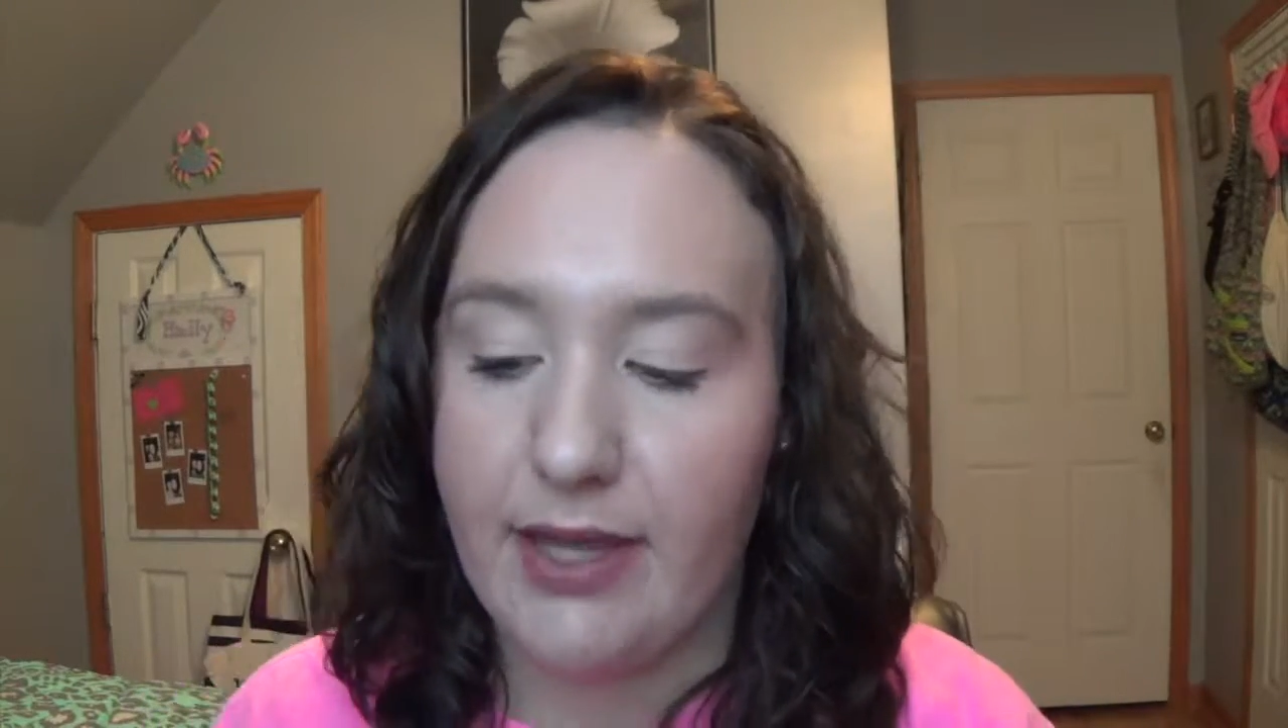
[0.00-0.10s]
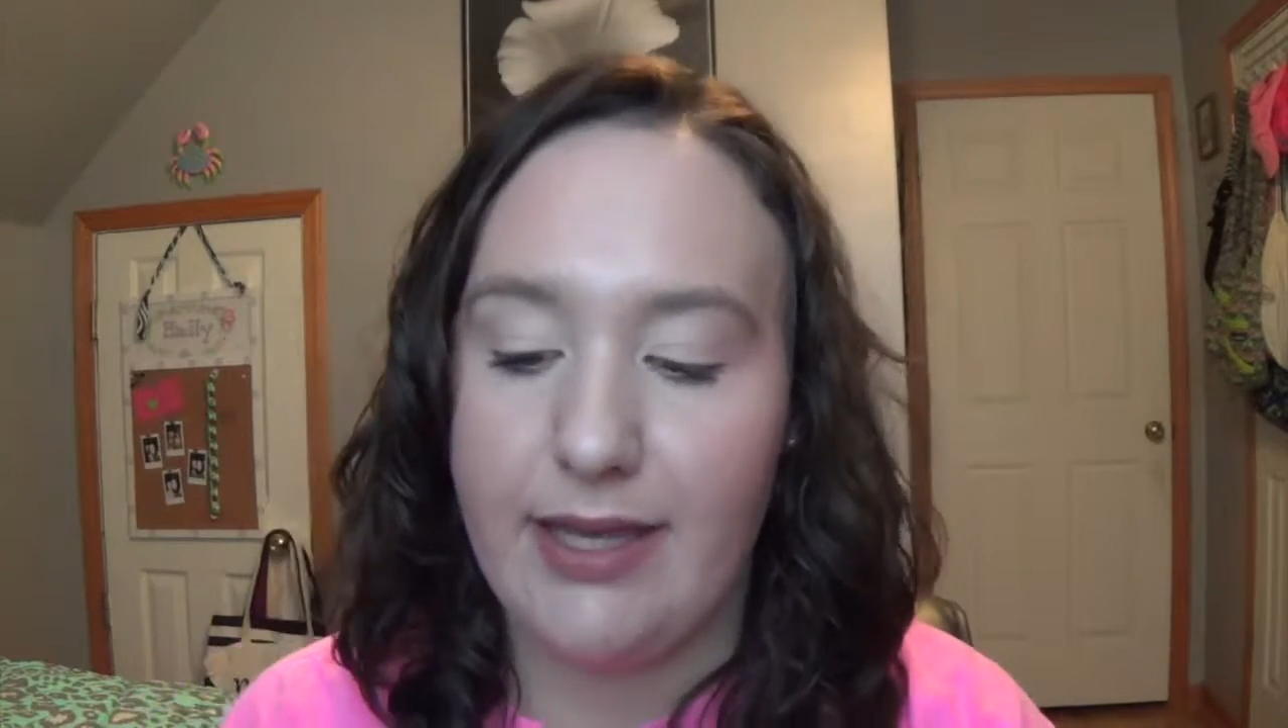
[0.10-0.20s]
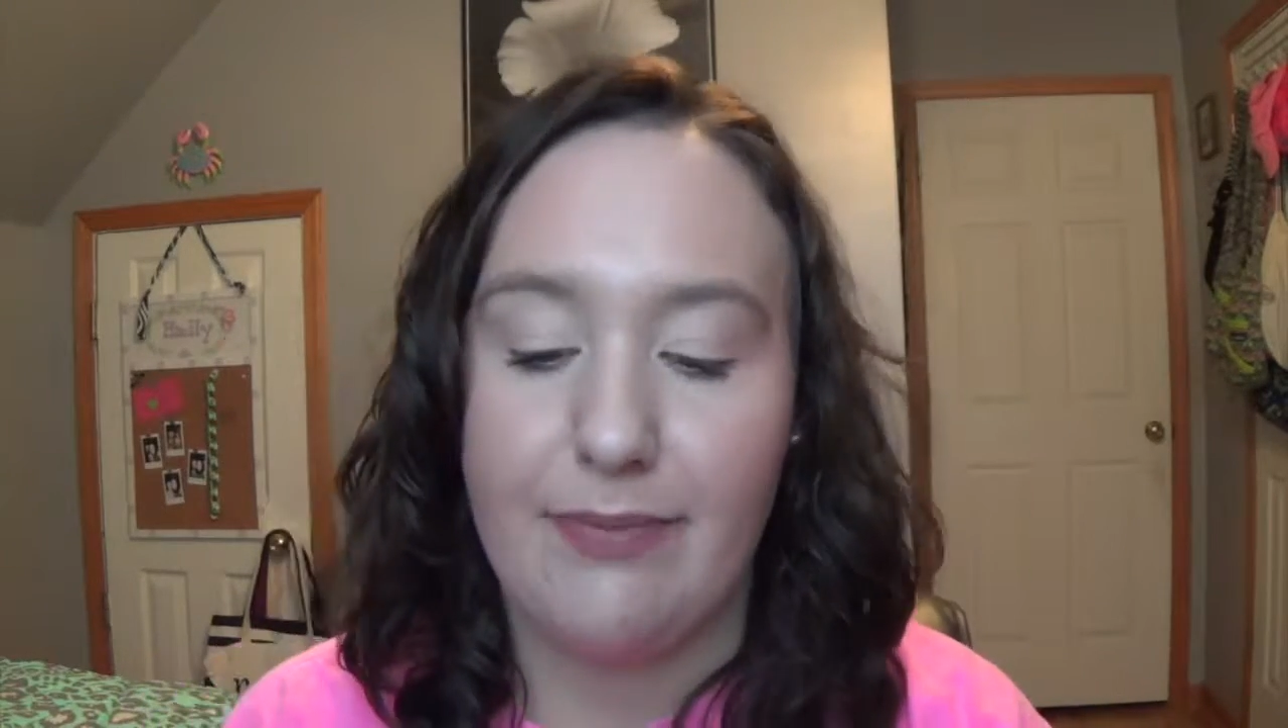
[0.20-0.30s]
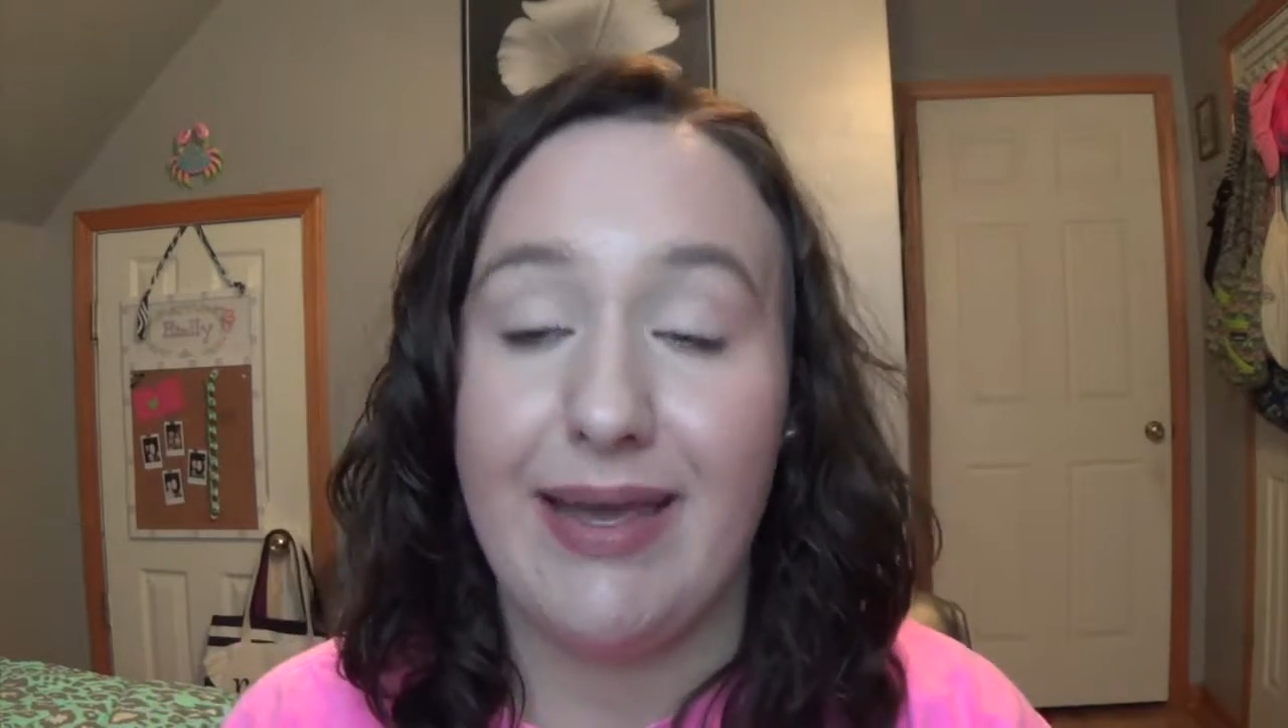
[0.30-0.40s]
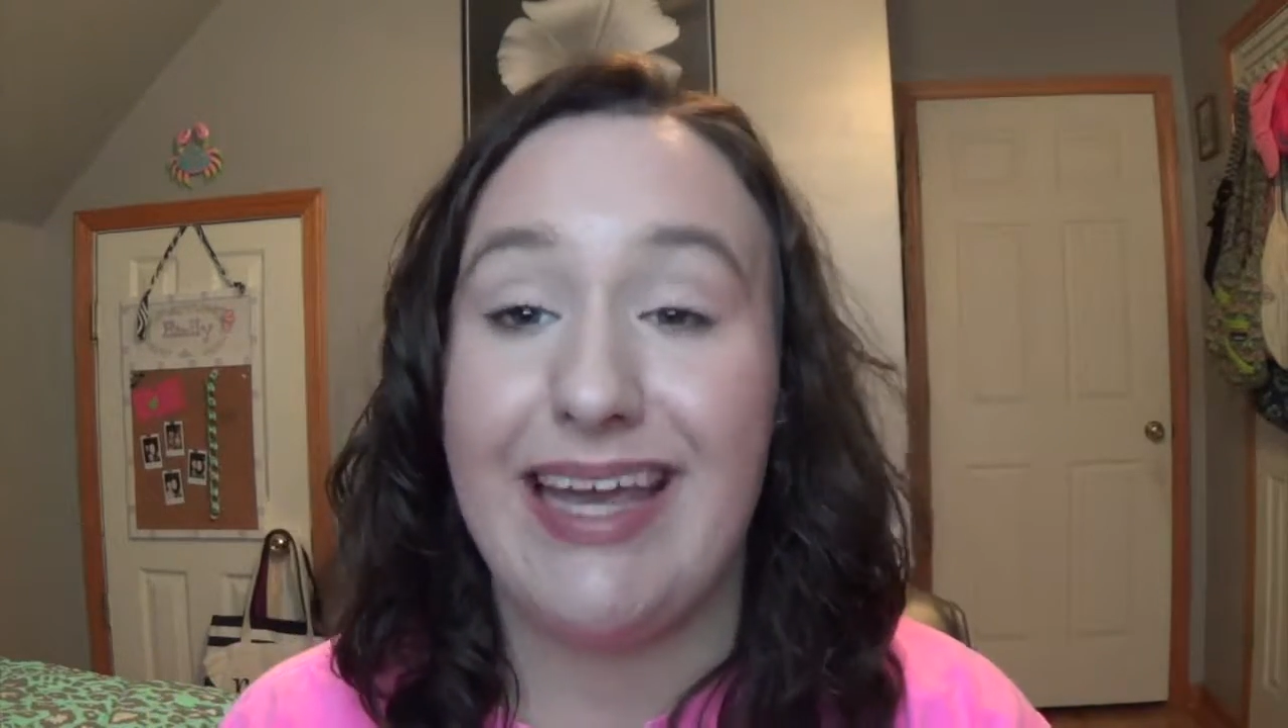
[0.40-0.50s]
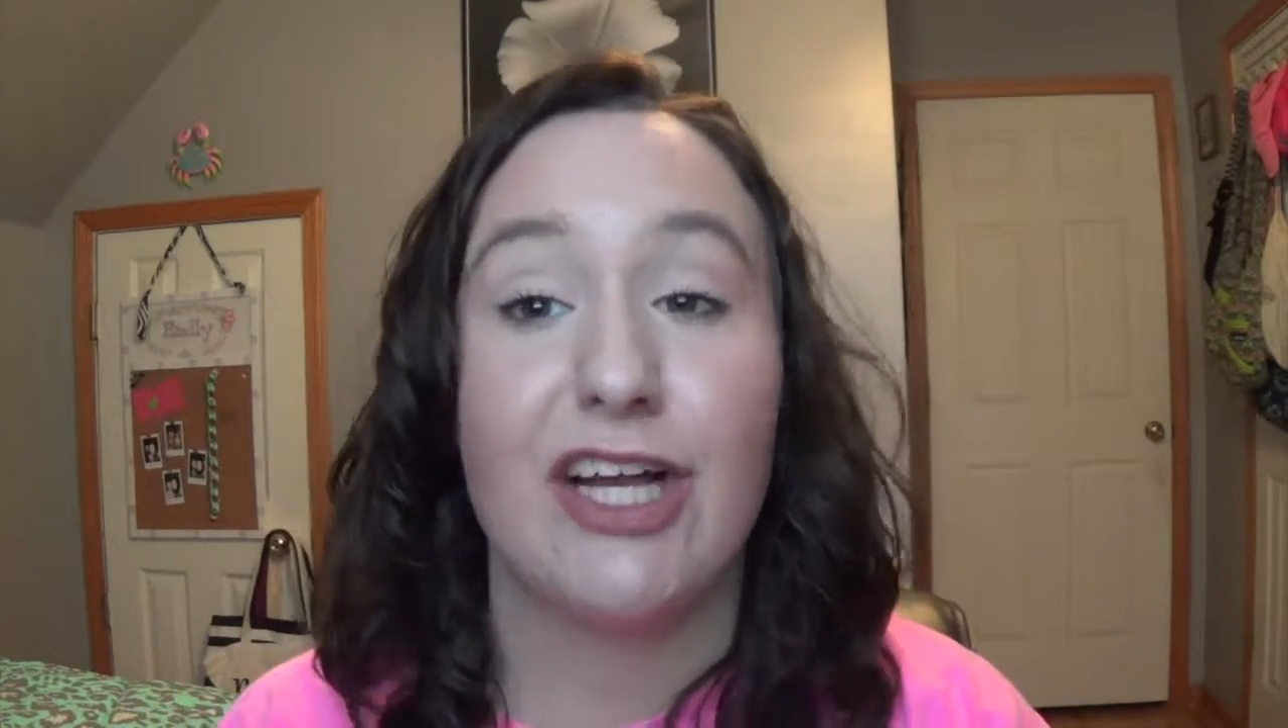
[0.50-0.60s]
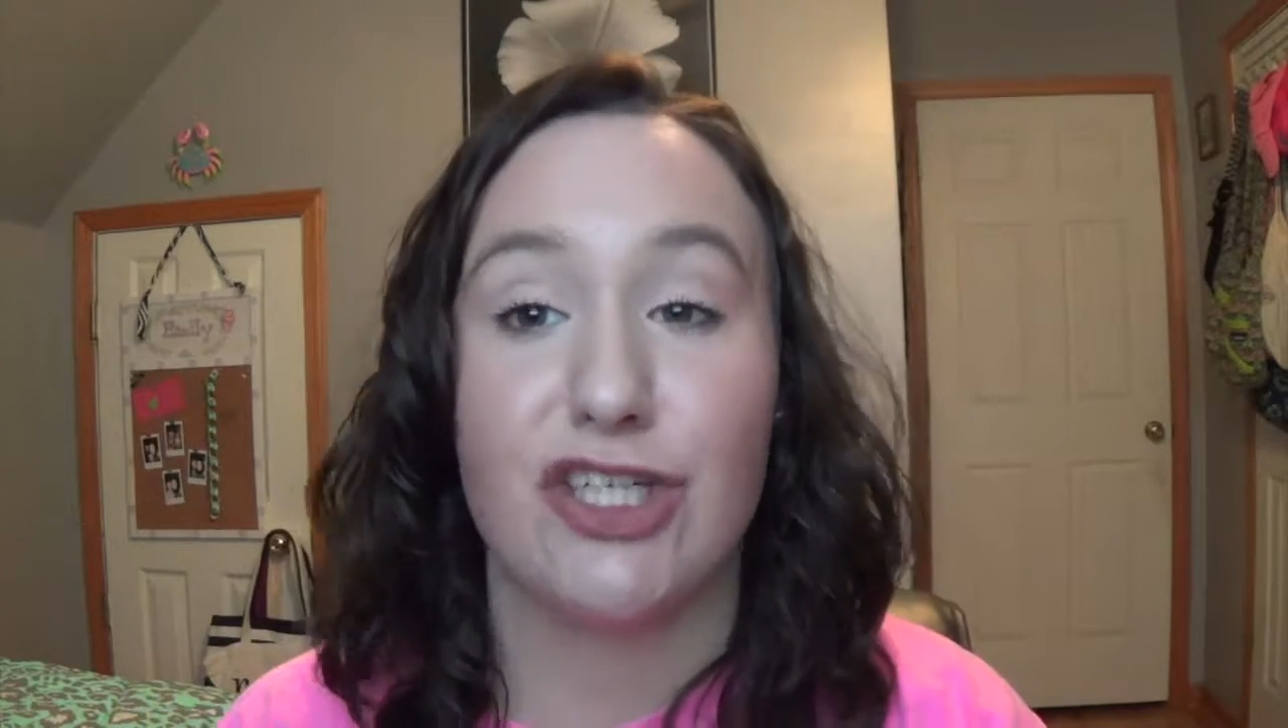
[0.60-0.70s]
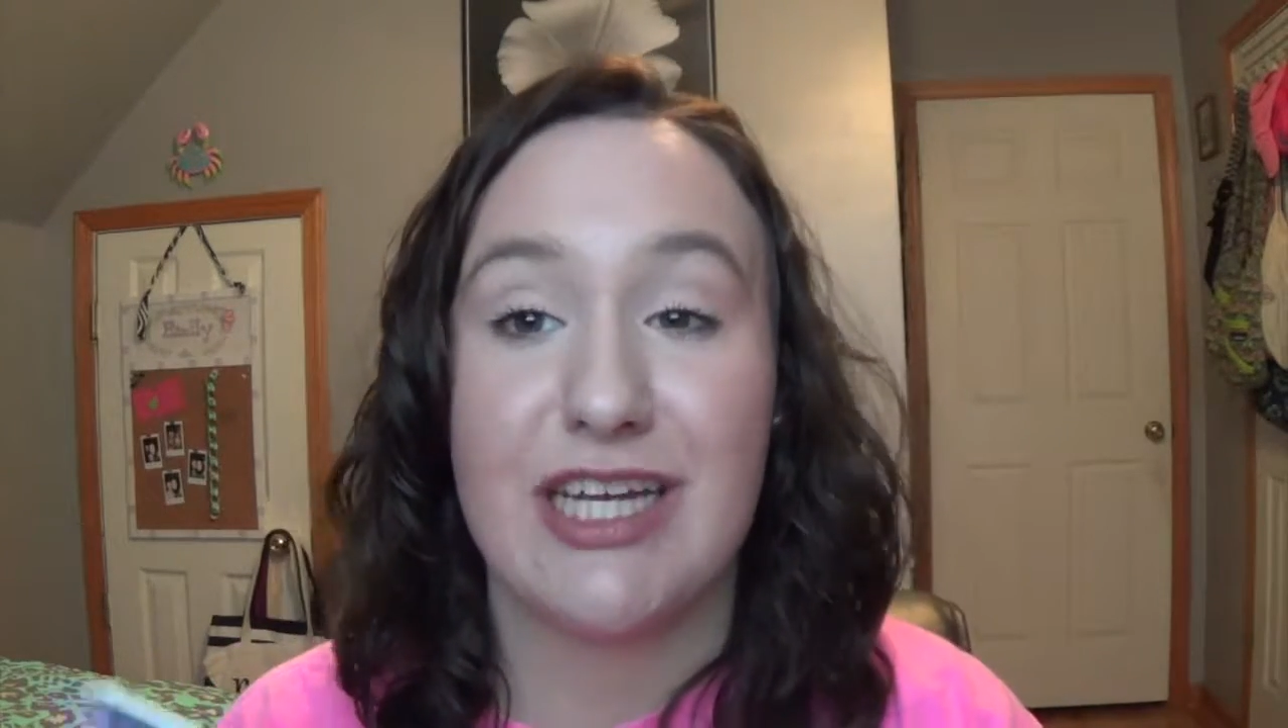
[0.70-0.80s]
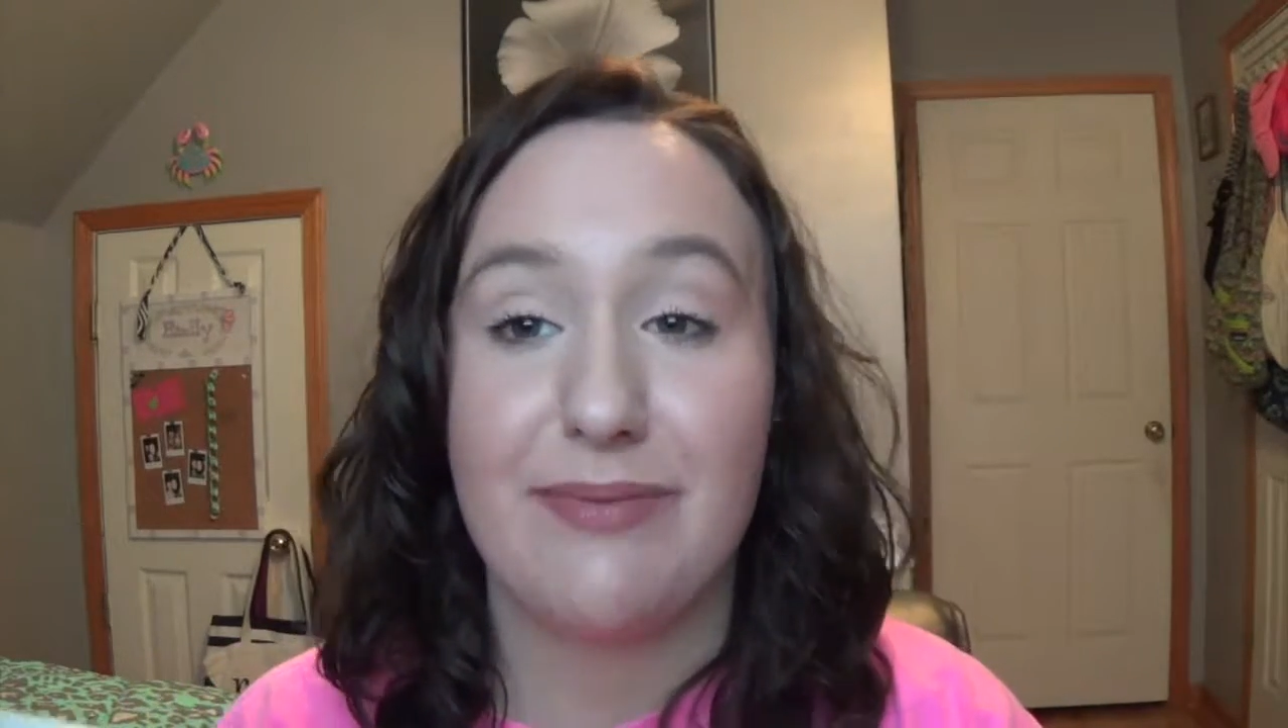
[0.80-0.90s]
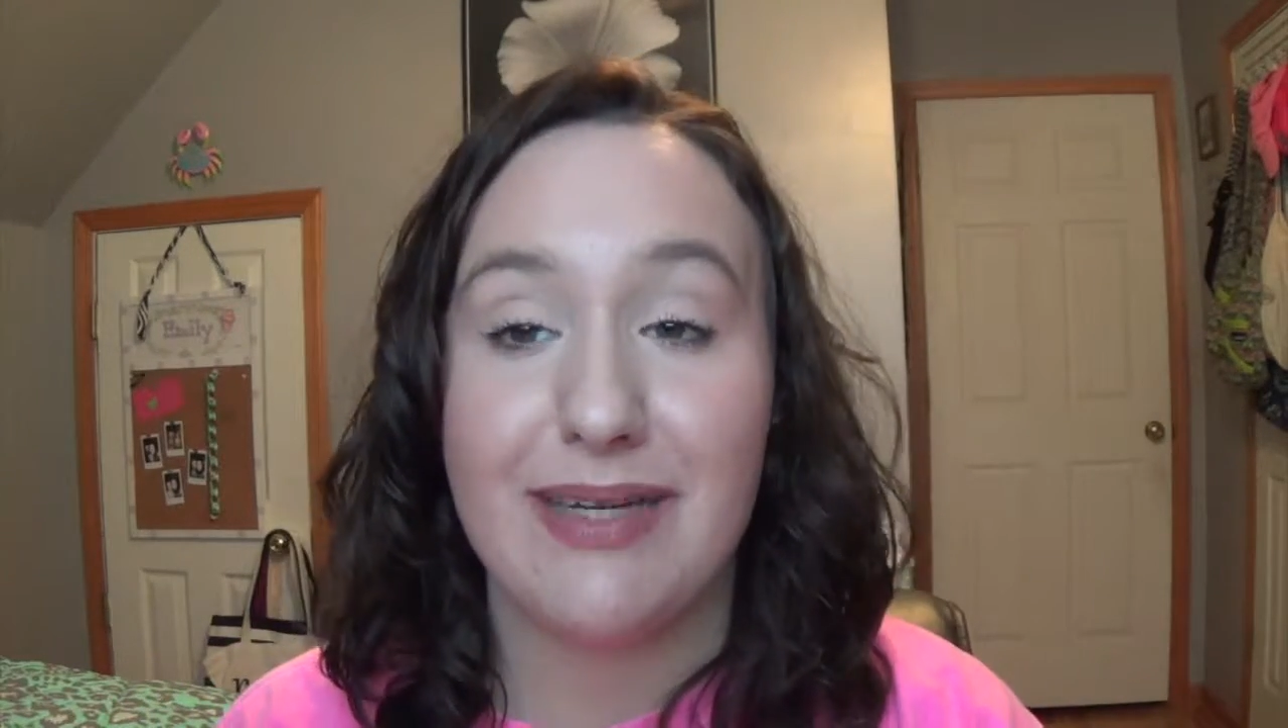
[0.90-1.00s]
it may
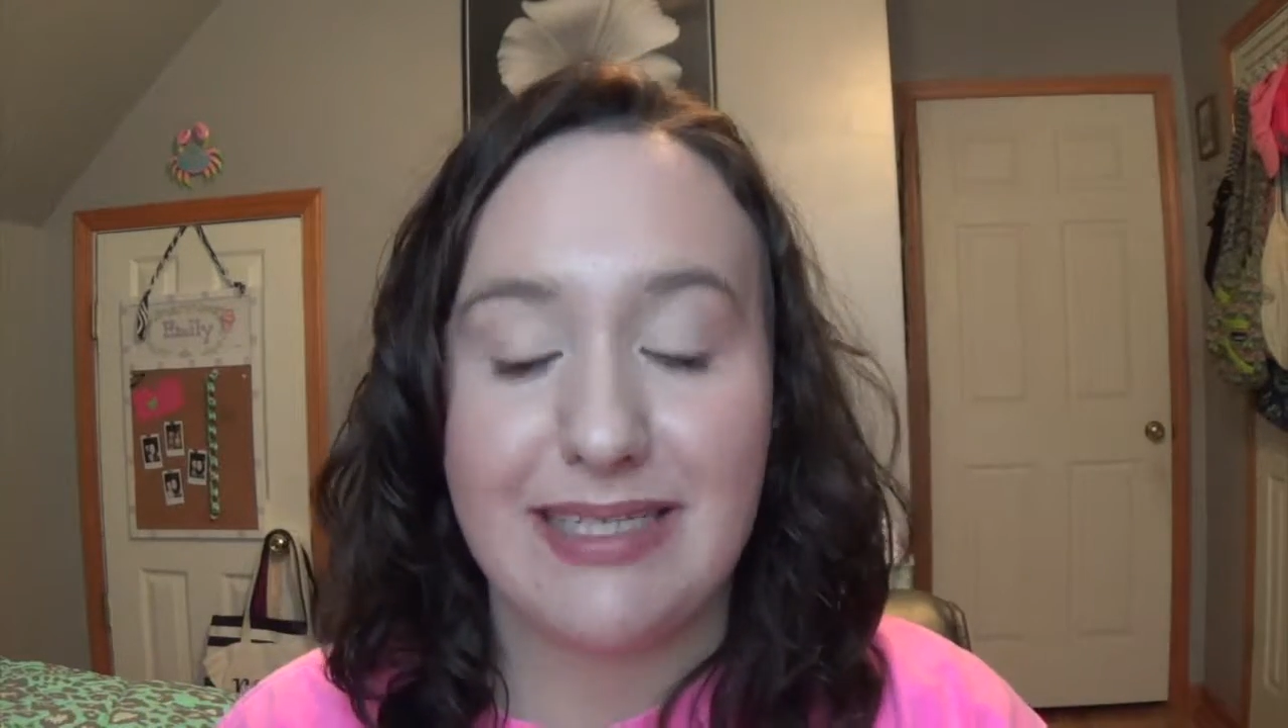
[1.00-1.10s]
irritate